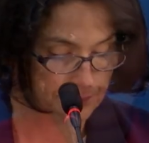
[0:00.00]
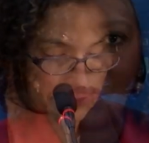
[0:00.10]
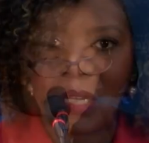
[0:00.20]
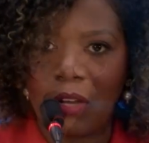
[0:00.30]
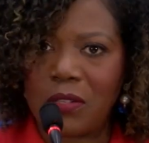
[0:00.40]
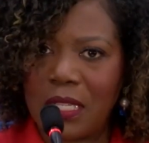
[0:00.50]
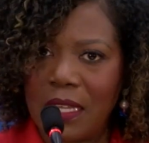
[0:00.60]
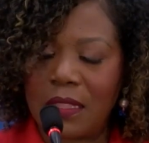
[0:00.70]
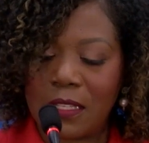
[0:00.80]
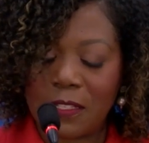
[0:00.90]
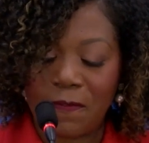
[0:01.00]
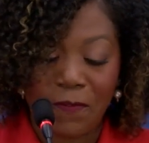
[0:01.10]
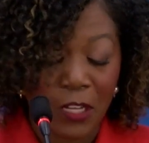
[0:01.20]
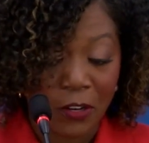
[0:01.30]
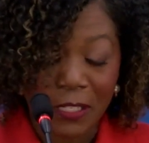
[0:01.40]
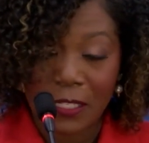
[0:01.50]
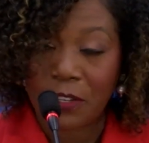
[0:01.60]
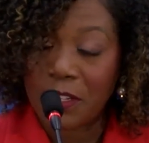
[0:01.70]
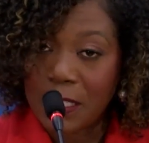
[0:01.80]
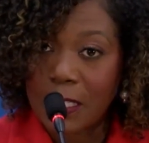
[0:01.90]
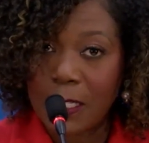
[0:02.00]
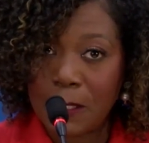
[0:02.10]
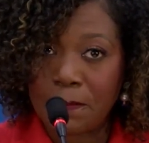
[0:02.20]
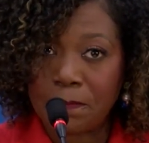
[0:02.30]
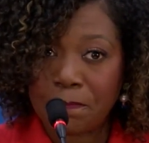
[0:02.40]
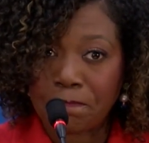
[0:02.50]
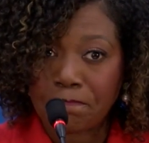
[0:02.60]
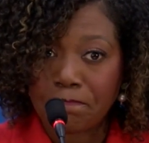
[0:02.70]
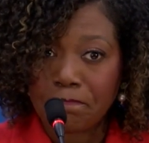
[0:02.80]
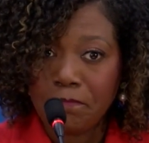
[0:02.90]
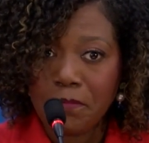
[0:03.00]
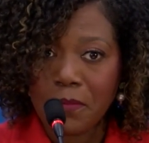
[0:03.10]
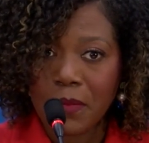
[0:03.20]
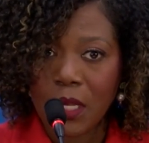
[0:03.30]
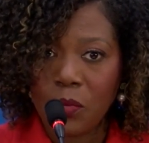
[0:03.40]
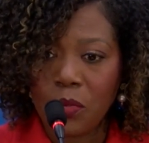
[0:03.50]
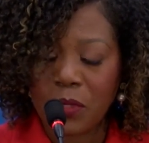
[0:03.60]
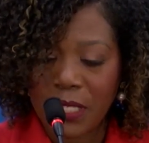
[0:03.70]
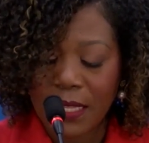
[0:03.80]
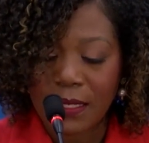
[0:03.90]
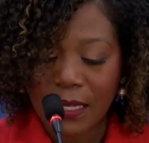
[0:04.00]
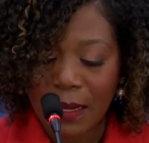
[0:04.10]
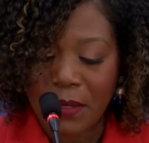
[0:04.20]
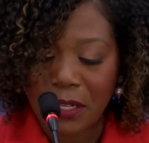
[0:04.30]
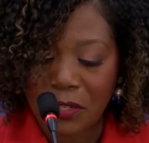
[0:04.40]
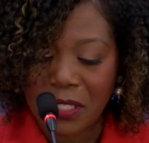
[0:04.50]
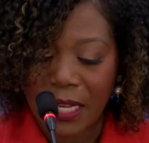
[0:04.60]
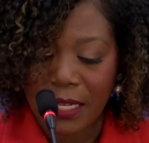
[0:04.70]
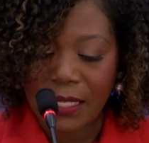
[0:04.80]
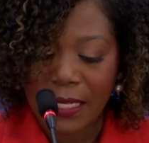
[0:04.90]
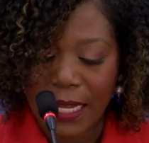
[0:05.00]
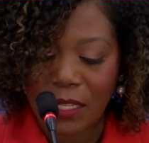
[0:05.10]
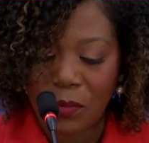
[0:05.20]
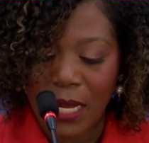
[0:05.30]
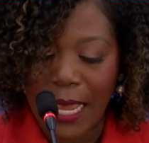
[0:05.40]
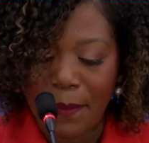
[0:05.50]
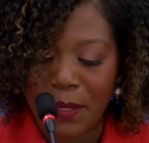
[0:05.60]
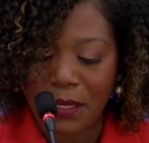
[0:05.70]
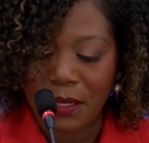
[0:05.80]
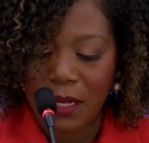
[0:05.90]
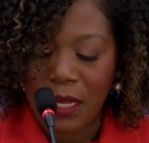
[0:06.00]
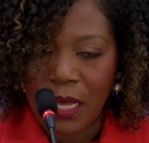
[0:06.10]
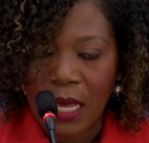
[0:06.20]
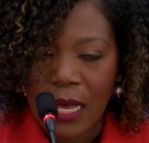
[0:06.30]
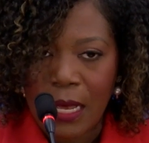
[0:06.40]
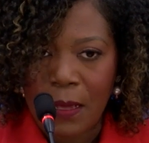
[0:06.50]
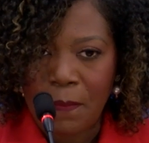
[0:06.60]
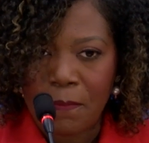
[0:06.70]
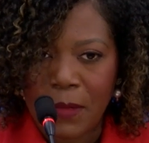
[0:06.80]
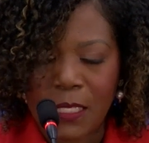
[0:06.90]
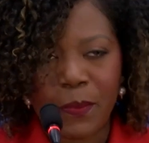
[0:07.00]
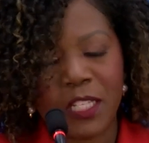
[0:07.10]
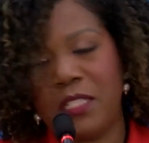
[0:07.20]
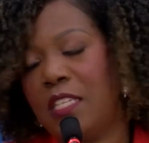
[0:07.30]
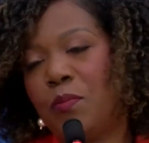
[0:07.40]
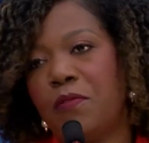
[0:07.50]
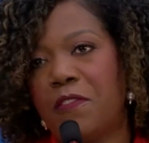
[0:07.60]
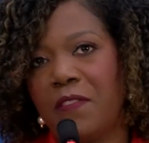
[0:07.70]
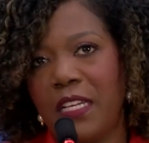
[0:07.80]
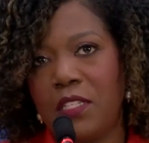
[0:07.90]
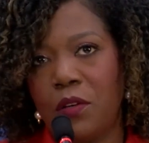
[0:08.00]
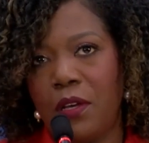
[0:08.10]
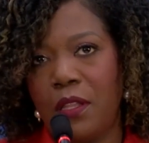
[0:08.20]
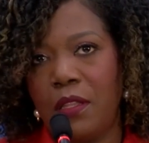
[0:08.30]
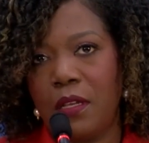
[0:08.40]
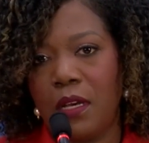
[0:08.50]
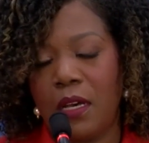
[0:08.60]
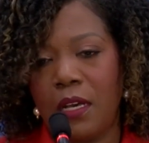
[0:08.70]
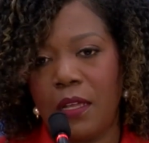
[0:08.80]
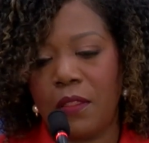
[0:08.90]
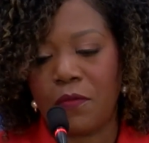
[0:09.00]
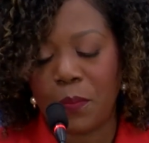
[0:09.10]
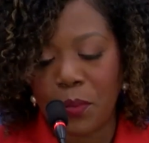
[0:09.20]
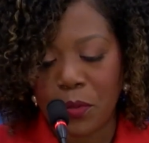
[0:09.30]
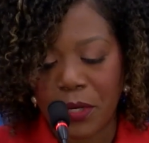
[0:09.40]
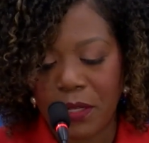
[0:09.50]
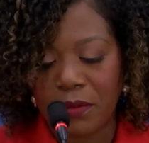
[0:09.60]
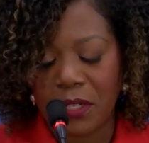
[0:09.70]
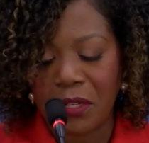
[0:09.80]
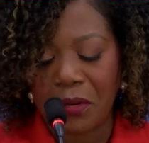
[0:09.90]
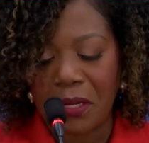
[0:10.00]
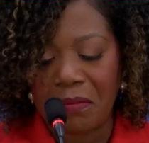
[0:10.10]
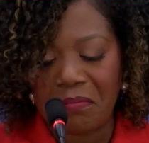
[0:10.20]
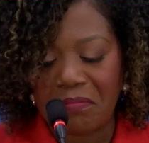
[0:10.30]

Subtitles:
We all take this very seriously. We will take the time to understand exactly what happened, especially as we reflect on the report. You know, it